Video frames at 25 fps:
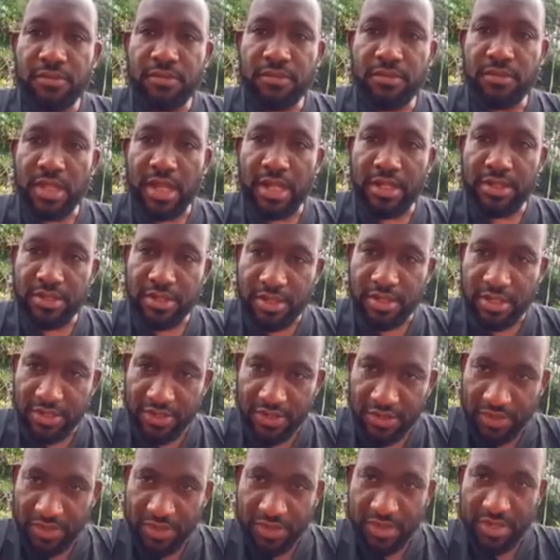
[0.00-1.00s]
that
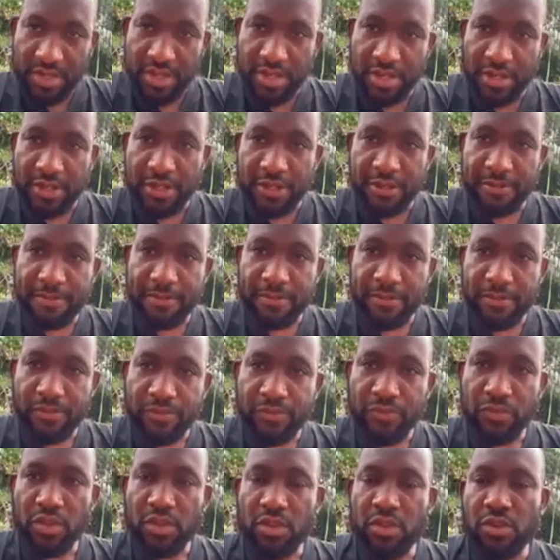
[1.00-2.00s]
this year
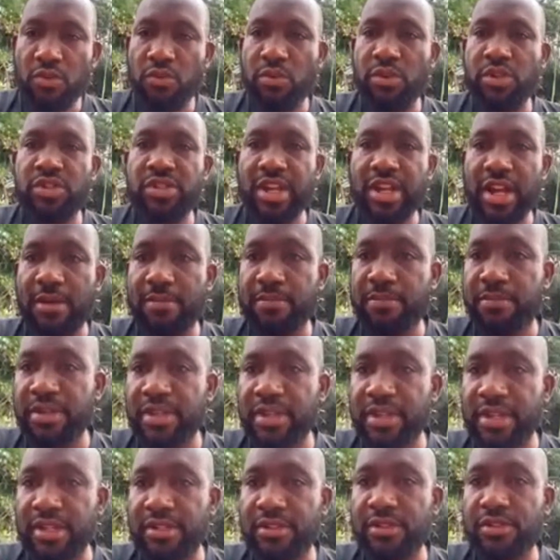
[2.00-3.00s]
we shall
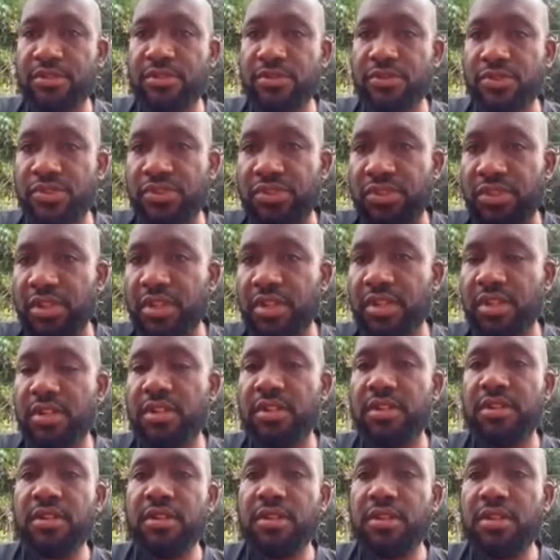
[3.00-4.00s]
begin to see
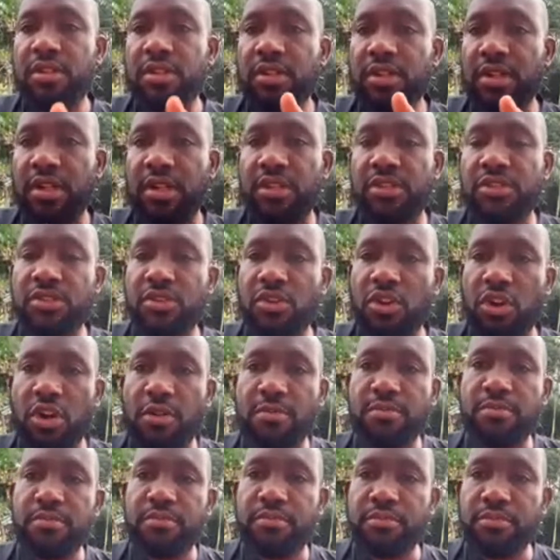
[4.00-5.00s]
it
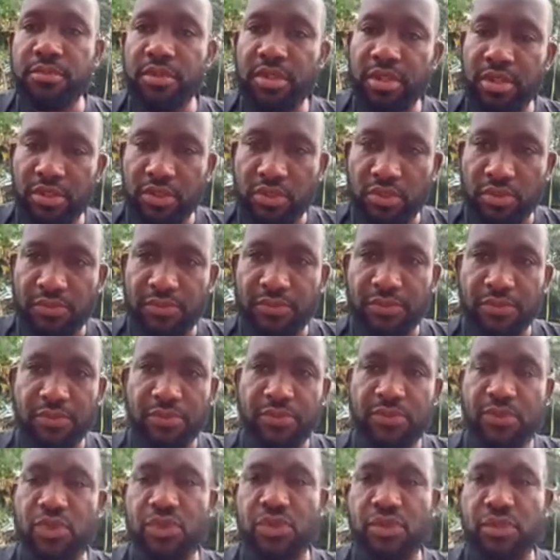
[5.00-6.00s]
come into
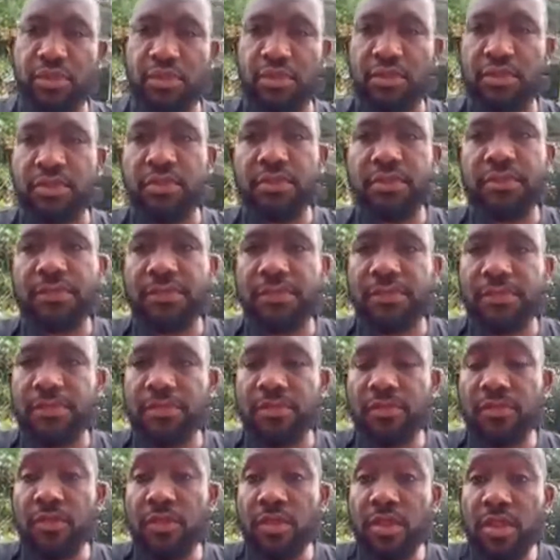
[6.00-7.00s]
fruition.
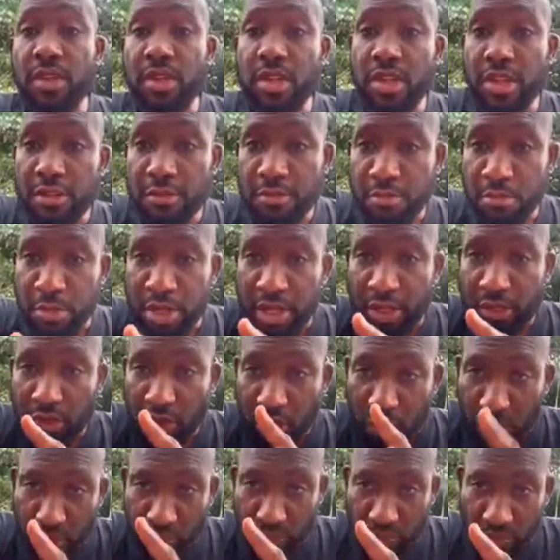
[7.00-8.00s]
May
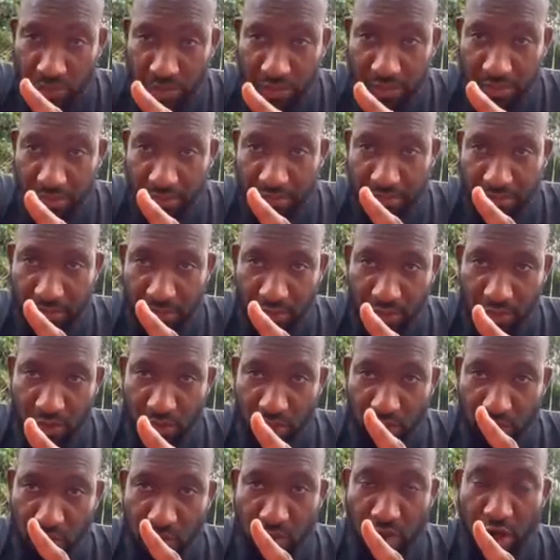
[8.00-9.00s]
those
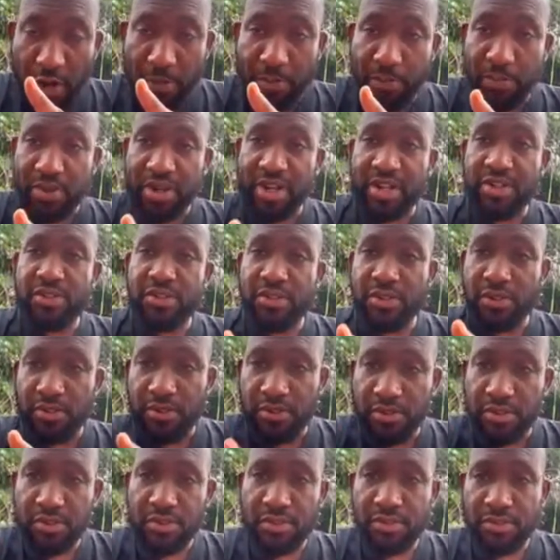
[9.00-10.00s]
who oppress us,